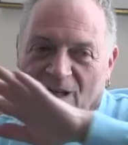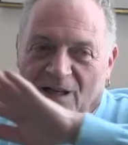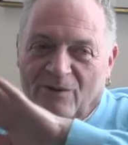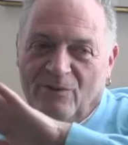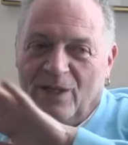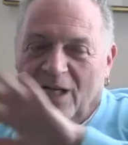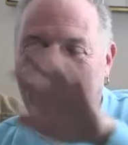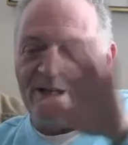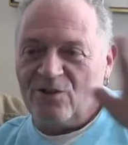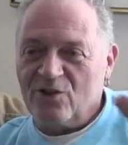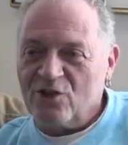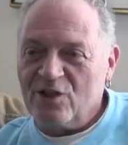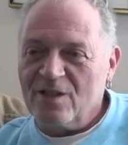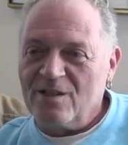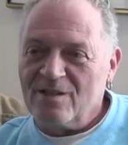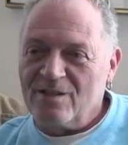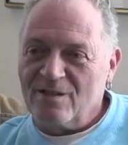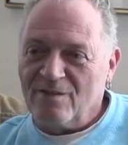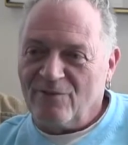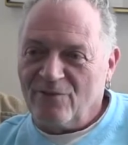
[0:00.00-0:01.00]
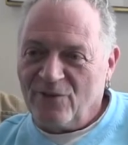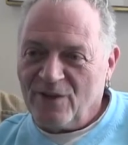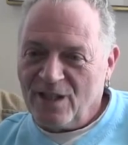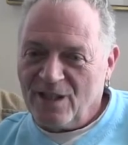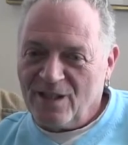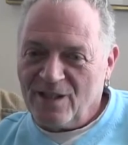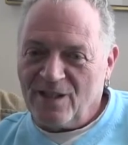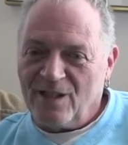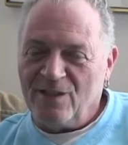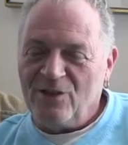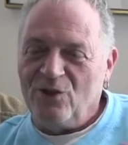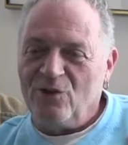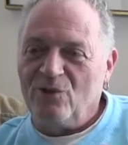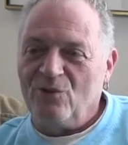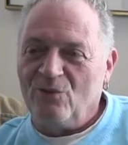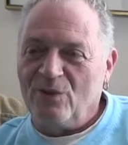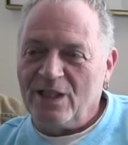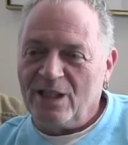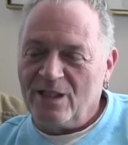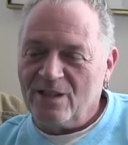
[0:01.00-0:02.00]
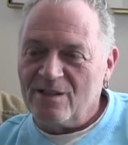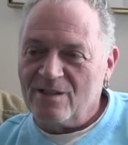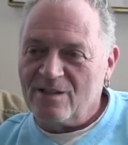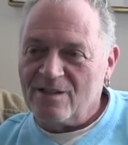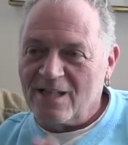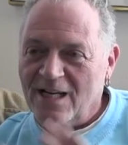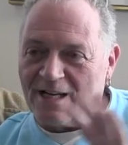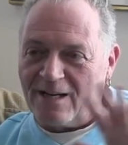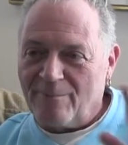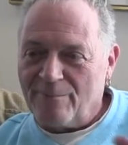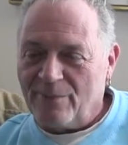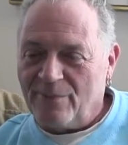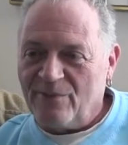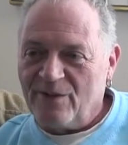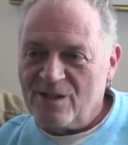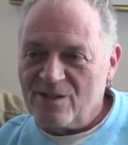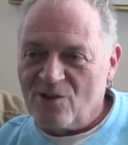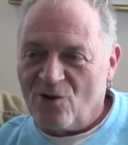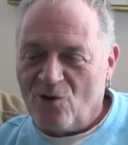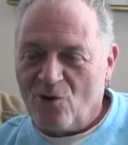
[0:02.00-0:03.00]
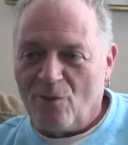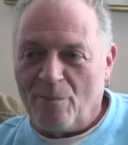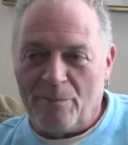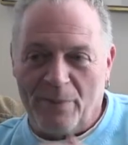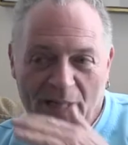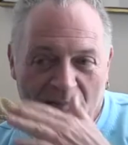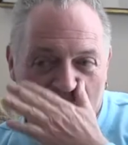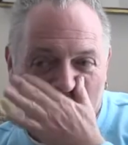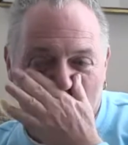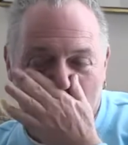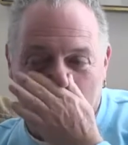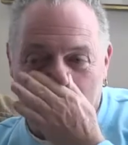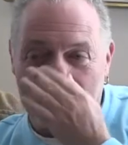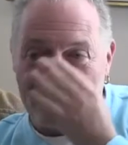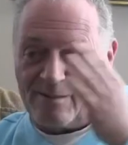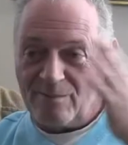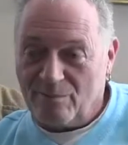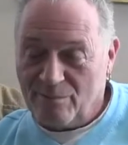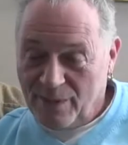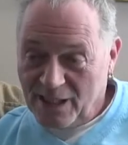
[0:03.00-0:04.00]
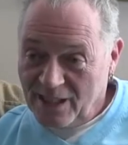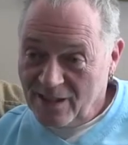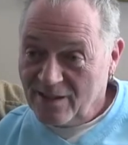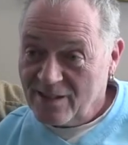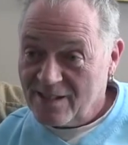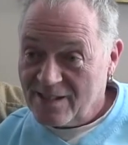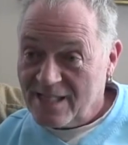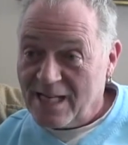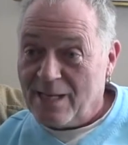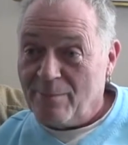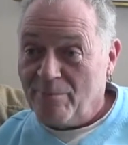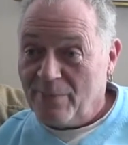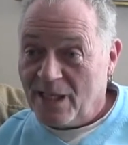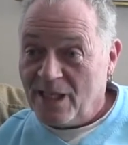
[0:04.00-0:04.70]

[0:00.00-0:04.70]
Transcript: And we got sheets that fit, and you, we could set up this whole bed and be in the same